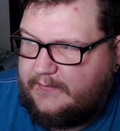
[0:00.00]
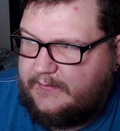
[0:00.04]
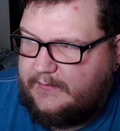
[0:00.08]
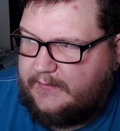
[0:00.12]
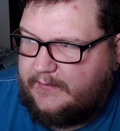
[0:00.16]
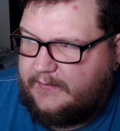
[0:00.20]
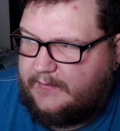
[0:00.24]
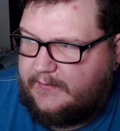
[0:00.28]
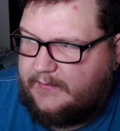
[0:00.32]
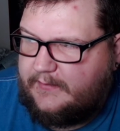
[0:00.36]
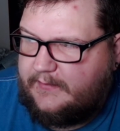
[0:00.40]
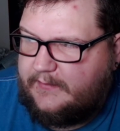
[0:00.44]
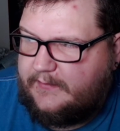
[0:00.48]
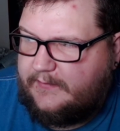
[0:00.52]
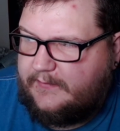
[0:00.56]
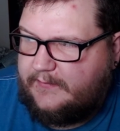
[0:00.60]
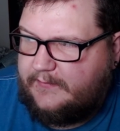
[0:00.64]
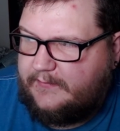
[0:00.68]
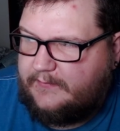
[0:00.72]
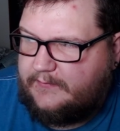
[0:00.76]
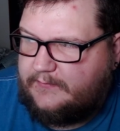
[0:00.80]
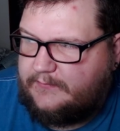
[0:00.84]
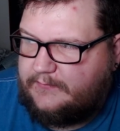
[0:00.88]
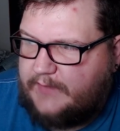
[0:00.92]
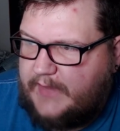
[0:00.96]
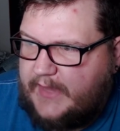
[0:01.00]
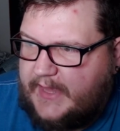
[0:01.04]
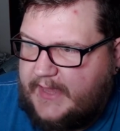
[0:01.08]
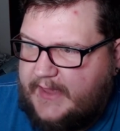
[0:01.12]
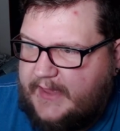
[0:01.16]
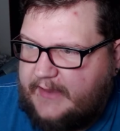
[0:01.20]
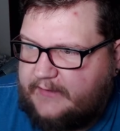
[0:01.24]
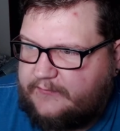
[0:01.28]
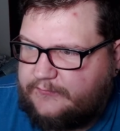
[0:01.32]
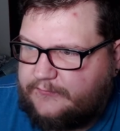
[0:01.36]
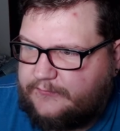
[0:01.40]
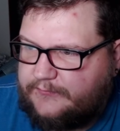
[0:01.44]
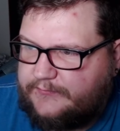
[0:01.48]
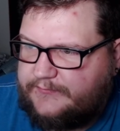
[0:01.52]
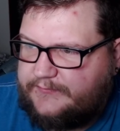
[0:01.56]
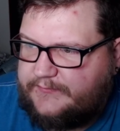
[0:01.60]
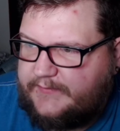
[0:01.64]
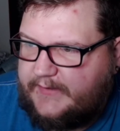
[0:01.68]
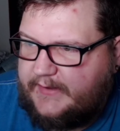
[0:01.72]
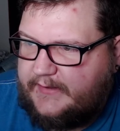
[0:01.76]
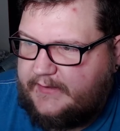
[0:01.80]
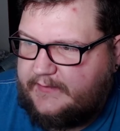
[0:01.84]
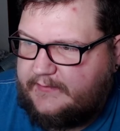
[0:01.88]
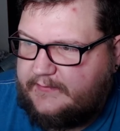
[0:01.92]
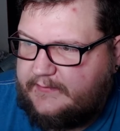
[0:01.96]
uh, the actual
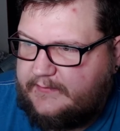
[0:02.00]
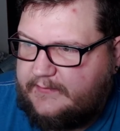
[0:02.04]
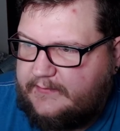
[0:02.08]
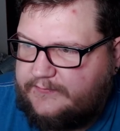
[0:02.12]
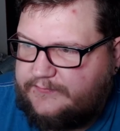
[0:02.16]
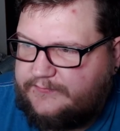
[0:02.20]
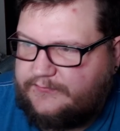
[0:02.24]
set,